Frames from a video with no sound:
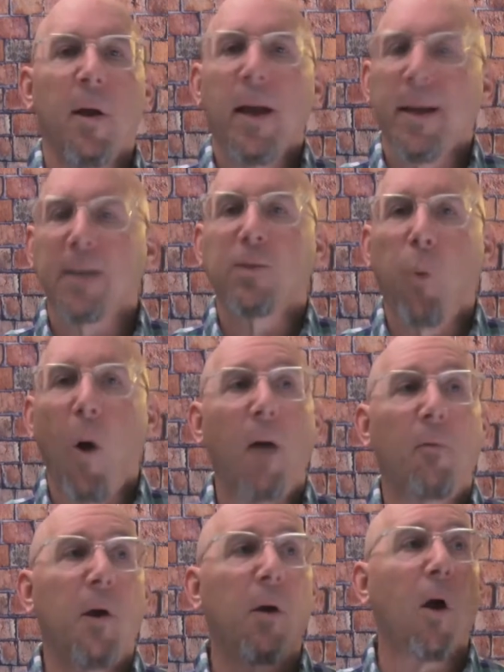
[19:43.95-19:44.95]
And guess
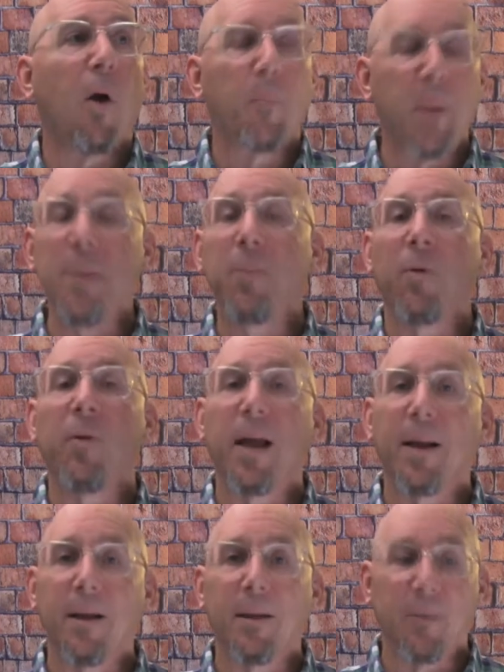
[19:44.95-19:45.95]
what? There are people
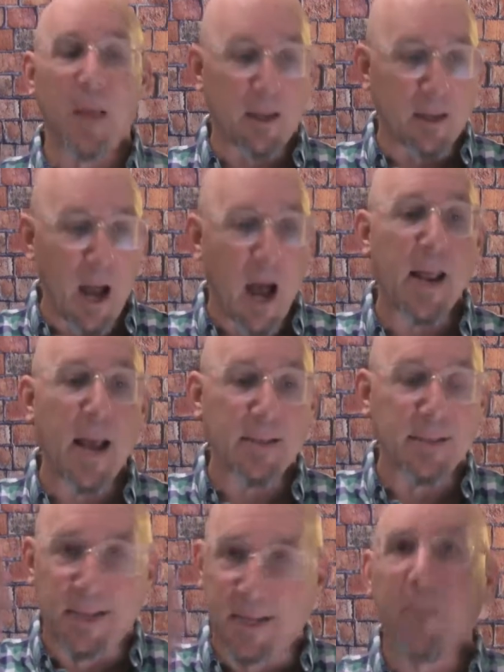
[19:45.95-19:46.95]
that God
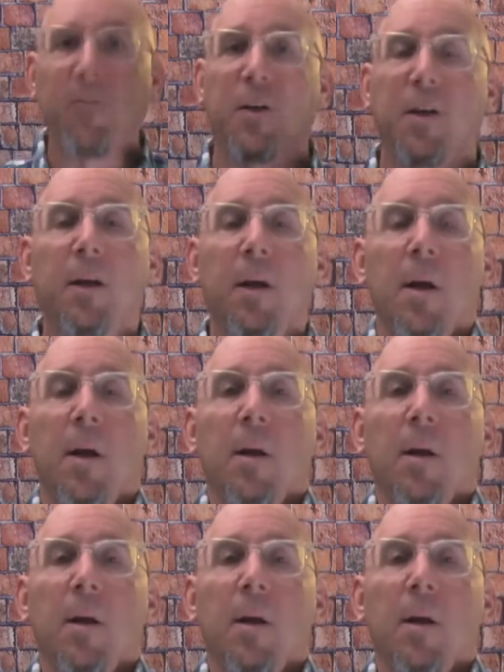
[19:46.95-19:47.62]
has gifted